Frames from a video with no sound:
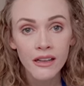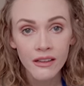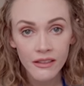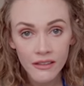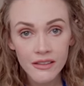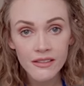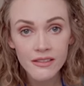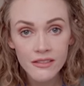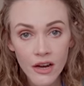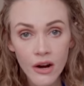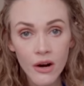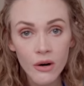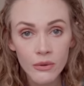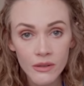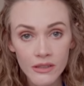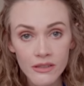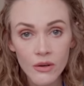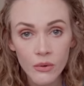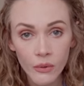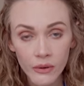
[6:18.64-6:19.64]
This dough
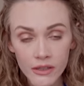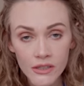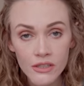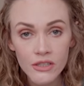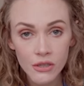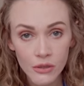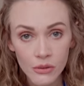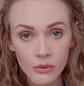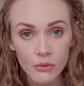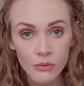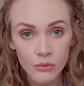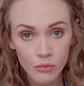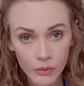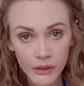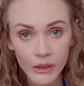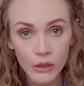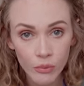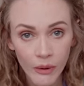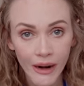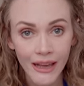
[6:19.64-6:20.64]
is going to
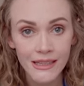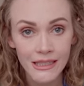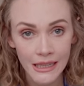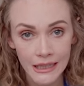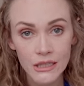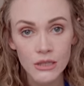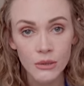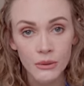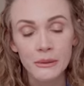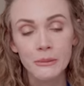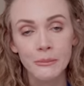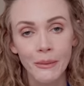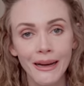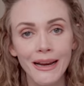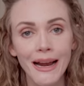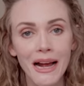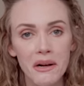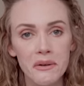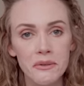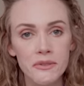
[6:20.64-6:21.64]
regret entering my
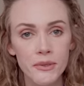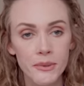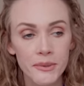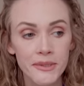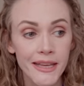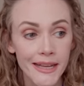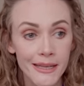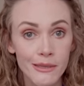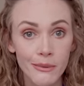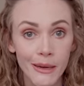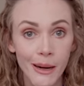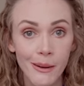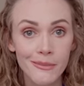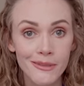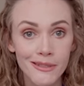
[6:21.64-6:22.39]
household, that's what I'm